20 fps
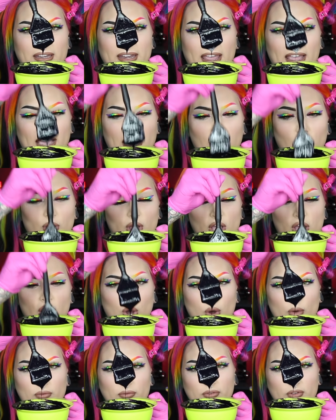now
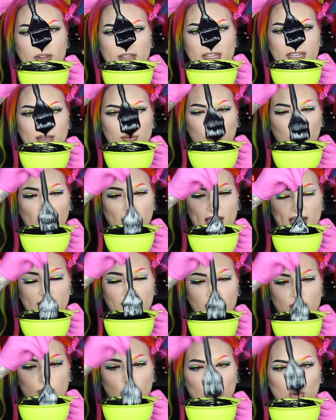hopefully it will
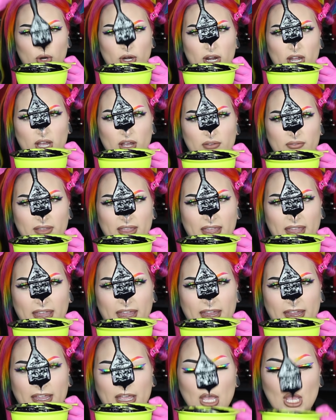have more of
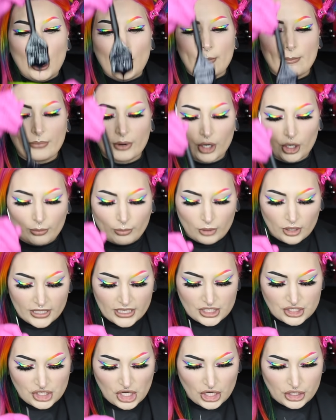a
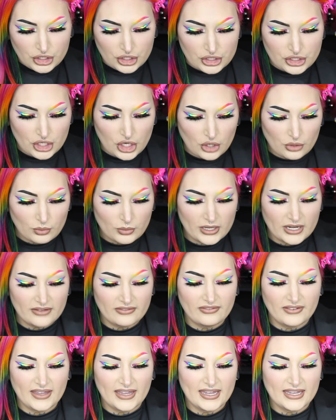purplish undertone when it
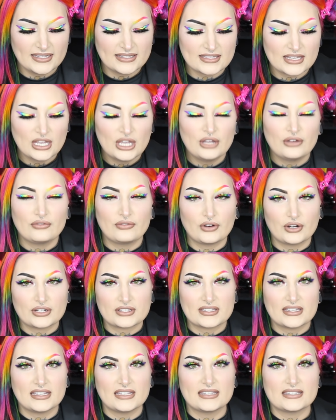fades
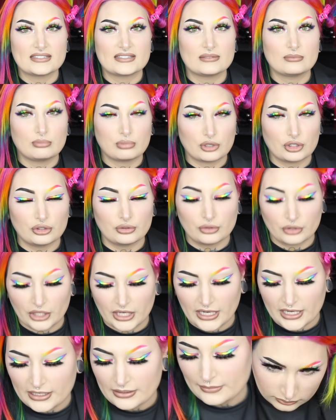versus blue
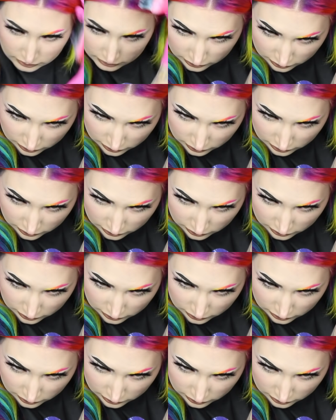green.